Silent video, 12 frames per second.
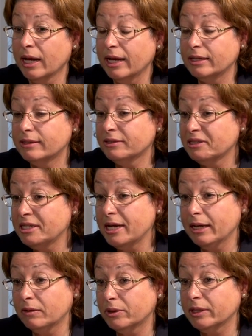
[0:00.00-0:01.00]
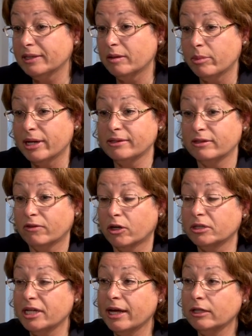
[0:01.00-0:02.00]
And it's going to take really the best of
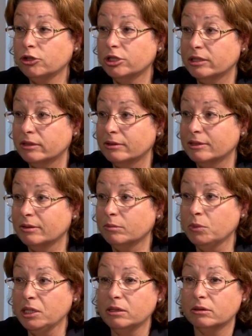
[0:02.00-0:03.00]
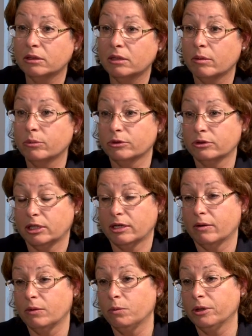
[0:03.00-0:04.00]
our attention to meet the numbers
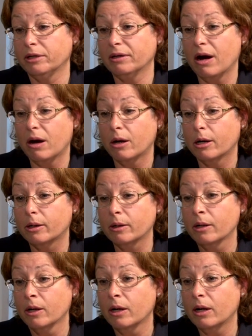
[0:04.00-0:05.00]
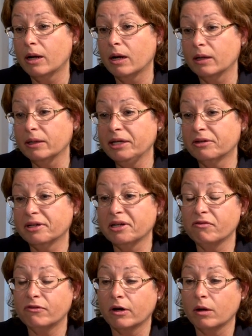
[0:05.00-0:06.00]
that we are
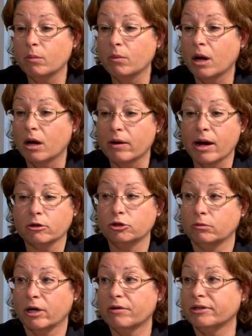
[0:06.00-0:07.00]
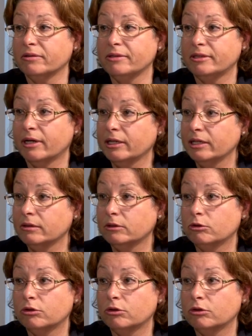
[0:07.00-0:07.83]
hearing from our actuarial studies.